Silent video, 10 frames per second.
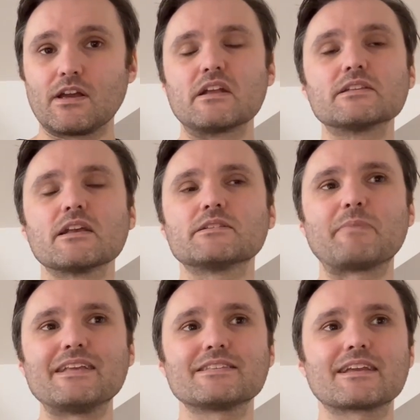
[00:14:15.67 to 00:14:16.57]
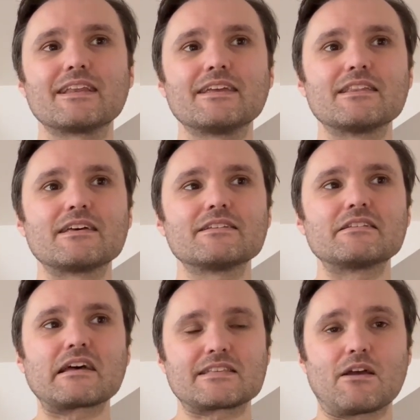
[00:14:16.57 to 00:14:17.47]
It's basically
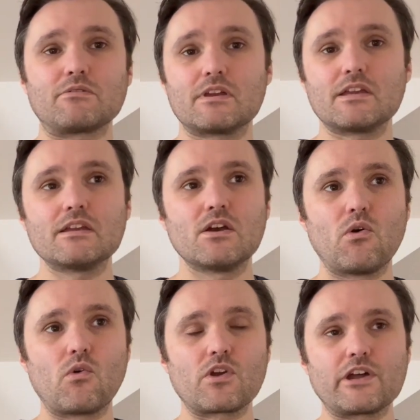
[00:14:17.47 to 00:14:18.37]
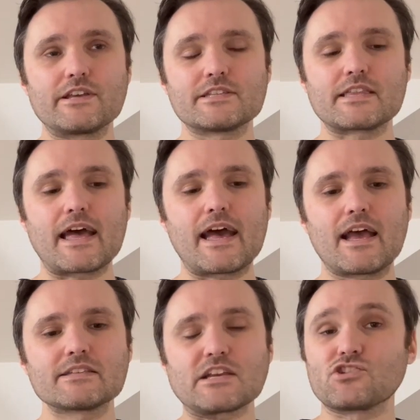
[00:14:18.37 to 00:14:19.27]
that's how they organize
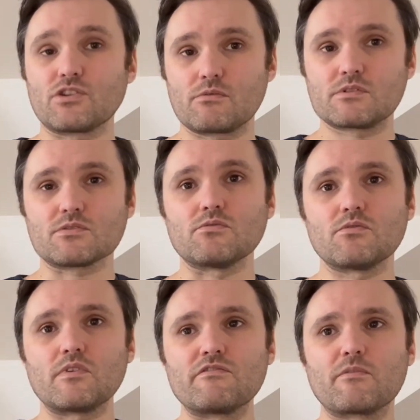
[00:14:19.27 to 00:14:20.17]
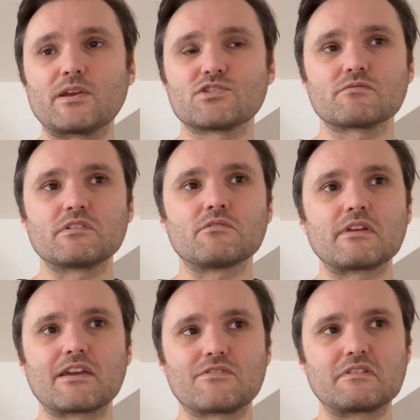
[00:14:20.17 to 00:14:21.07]
their session notes or information. You know,
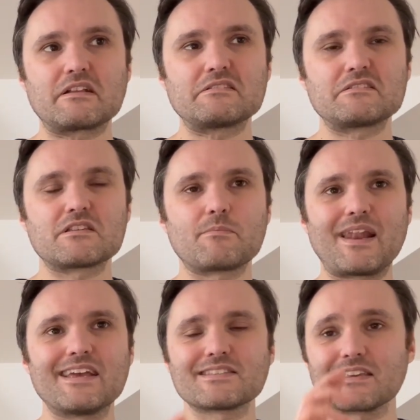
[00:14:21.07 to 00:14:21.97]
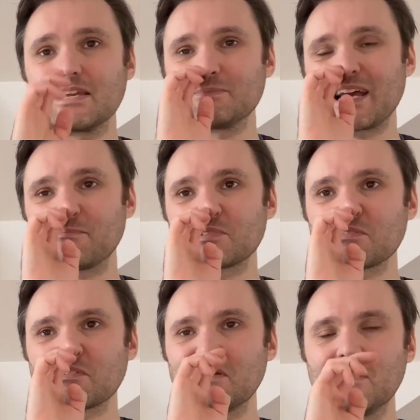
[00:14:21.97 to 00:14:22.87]
they give so the players can keep tabs
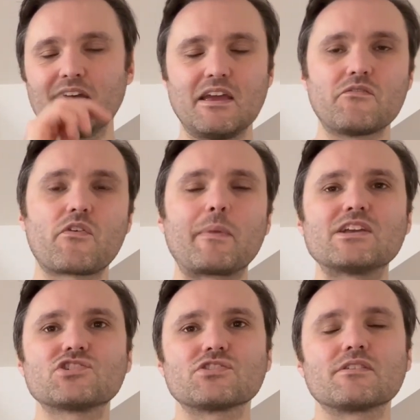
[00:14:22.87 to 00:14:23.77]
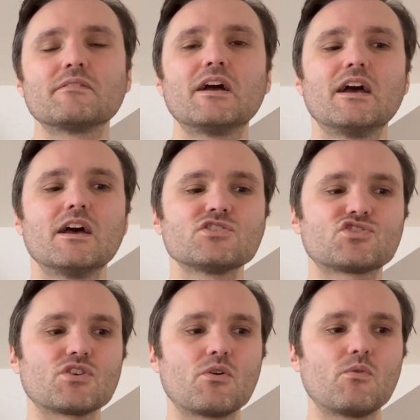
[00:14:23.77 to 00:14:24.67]
on information.
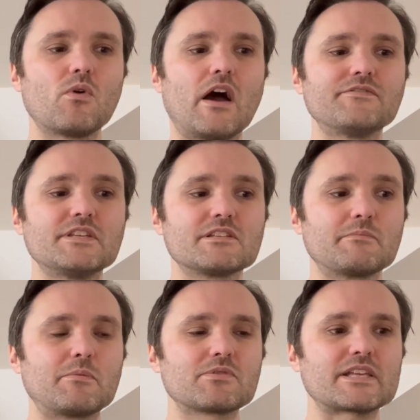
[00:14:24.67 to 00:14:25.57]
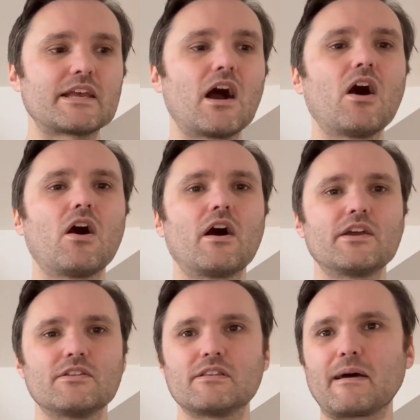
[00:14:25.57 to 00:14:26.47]
So I've seen some people say, "Oh, I
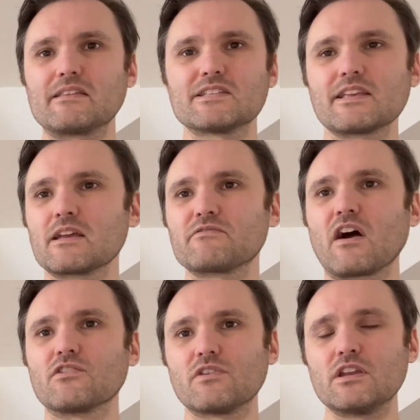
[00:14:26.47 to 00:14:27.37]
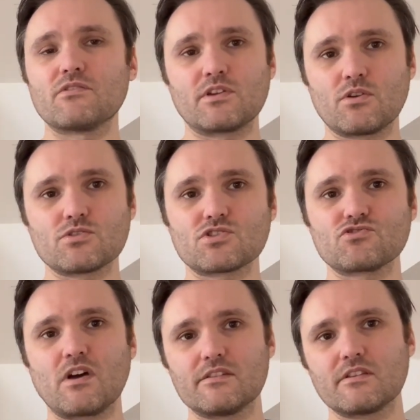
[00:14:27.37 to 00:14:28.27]
heard about this thing of Irina in Curse of
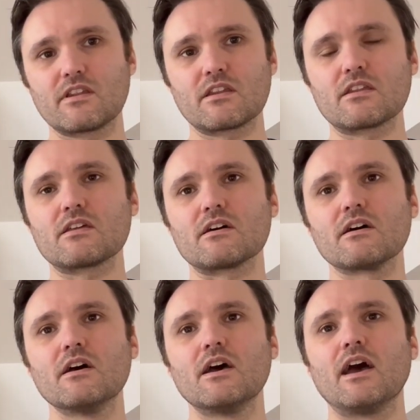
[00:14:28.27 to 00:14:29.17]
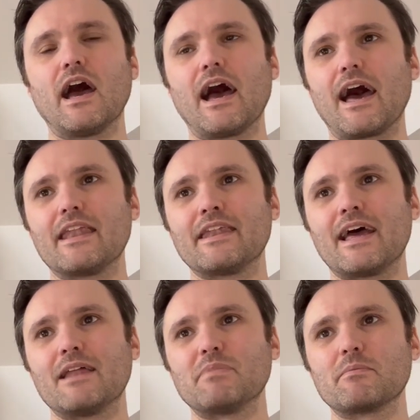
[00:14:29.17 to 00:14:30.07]
Strahd," da da da, and
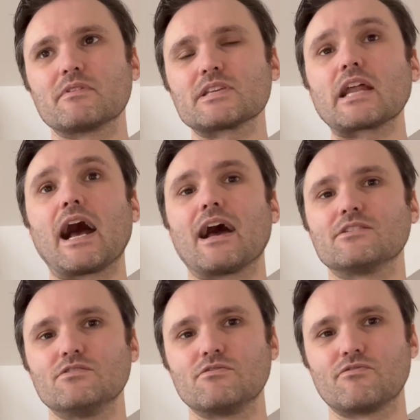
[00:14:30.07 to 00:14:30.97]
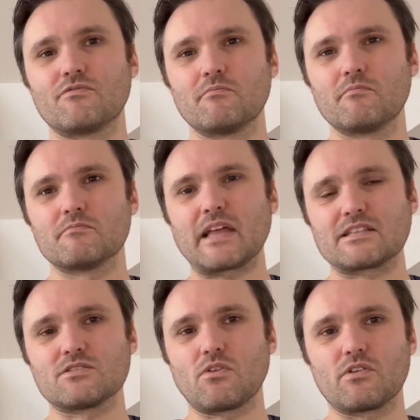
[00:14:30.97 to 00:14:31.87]
then people have said,
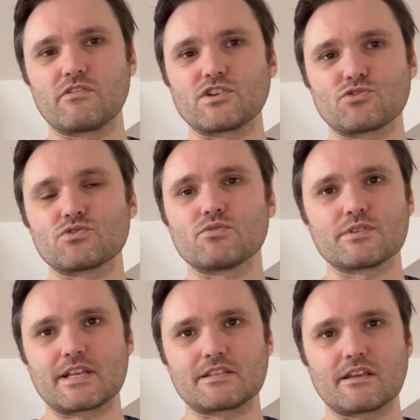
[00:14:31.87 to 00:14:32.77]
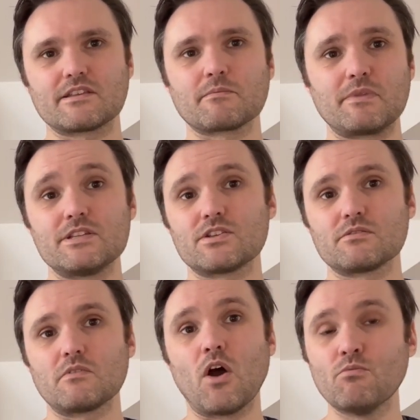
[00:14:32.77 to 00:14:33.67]
that's not an official source. That's like somebody's
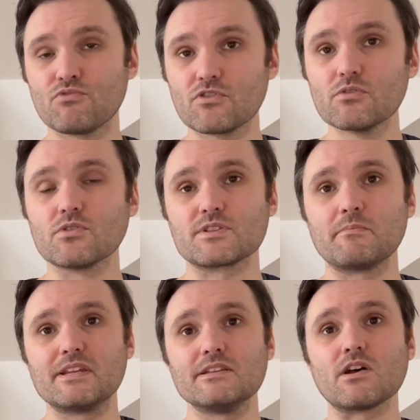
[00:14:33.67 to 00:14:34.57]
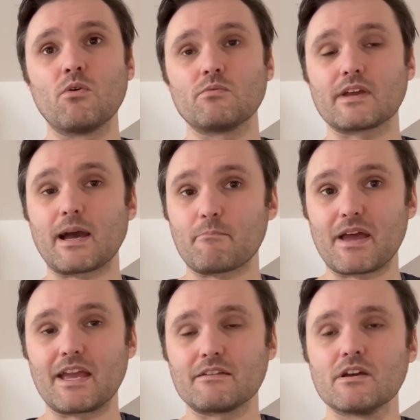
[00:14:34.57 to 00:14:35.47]
homebrew or somebody's own
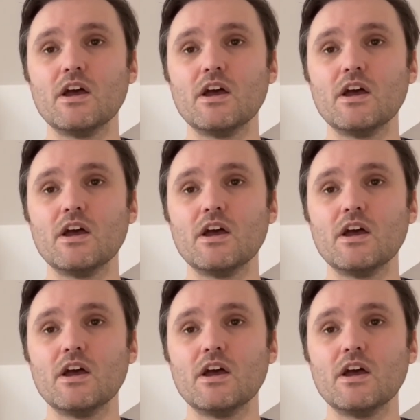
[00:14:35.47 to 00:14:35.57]
campaign.